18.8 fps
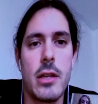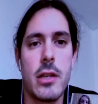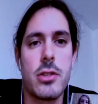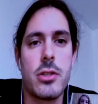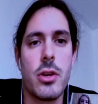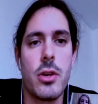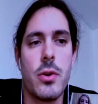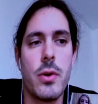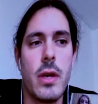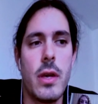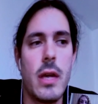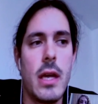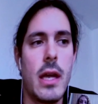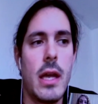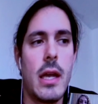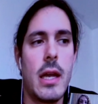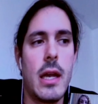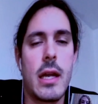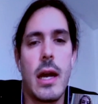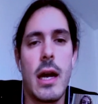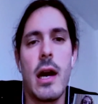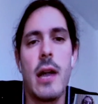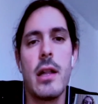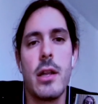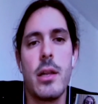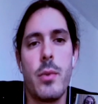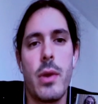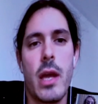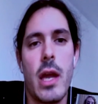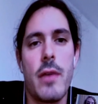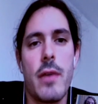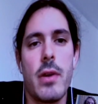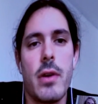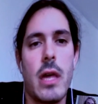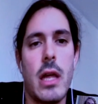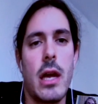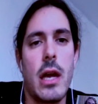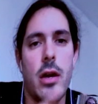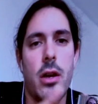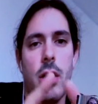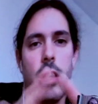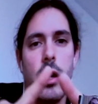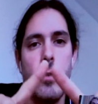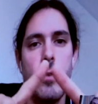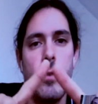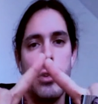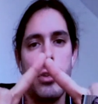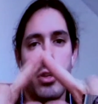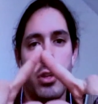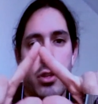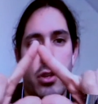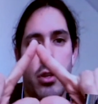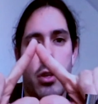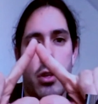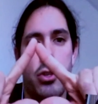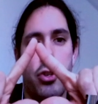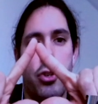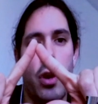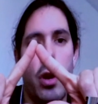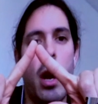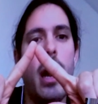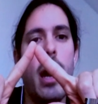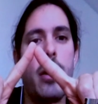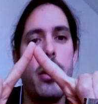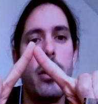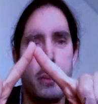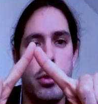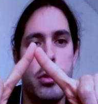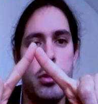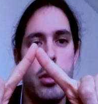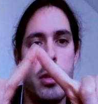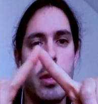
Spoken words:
So in Kali, we have a lot of the triangles.